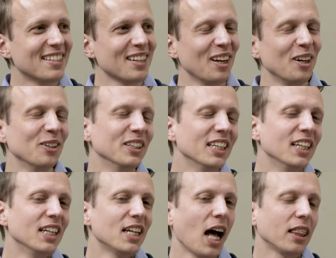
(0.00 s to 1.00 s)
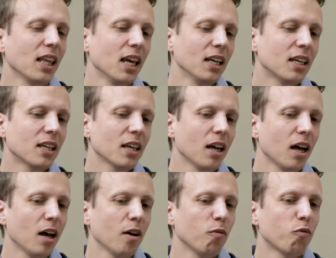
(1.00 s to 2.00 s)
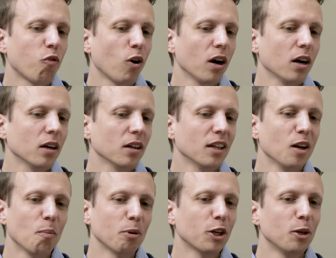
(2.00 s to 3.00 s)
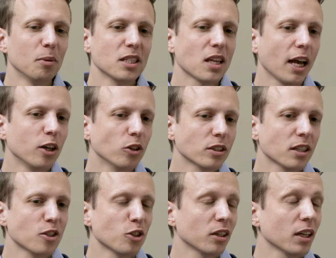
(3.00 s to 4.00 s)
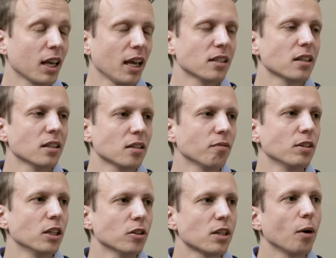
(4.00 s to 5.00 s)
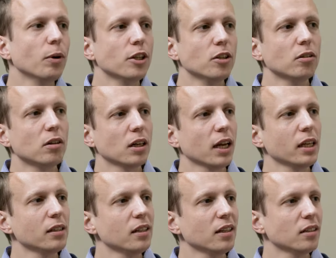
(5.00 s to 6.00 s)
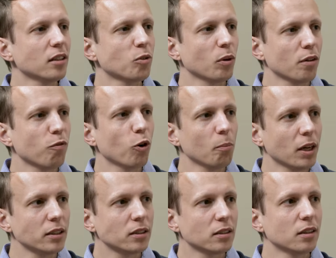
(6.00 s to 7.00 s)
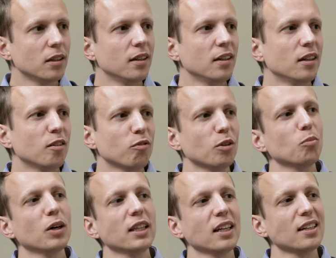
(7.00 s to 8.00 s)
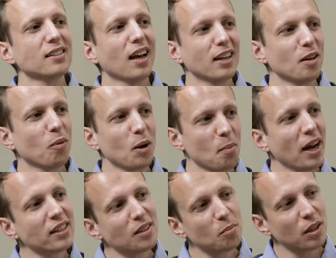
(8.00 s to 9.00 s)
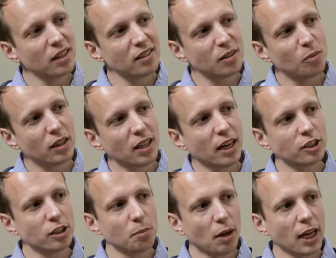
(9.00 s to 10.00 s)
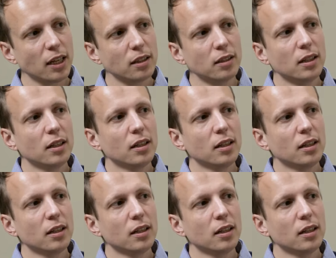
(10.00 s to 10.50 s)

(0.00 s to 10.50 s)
so I think uh, for you know procurement cycles in certain cases of deals that we do are 18 to 24 months hmm. from when they decide they want to buy something to when they actually buy it.